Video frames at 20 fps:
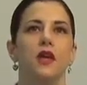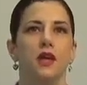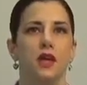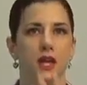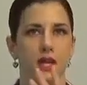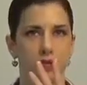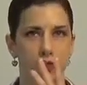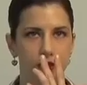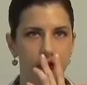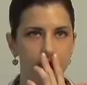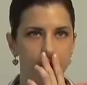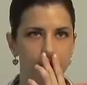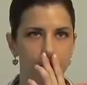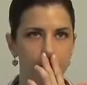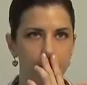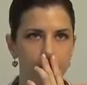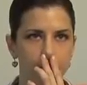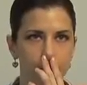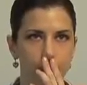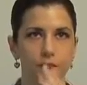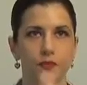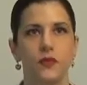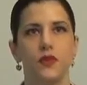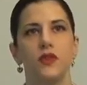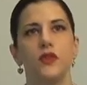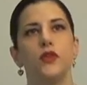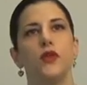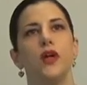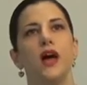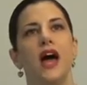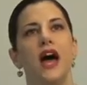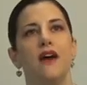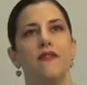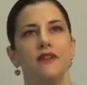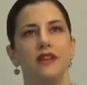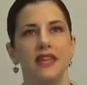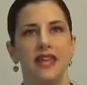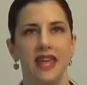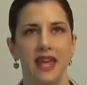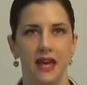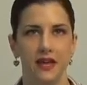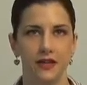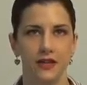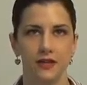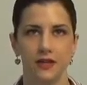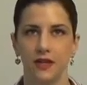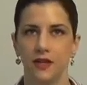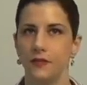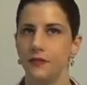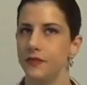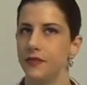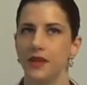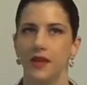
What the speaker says: In your nose, you'll have a cannula,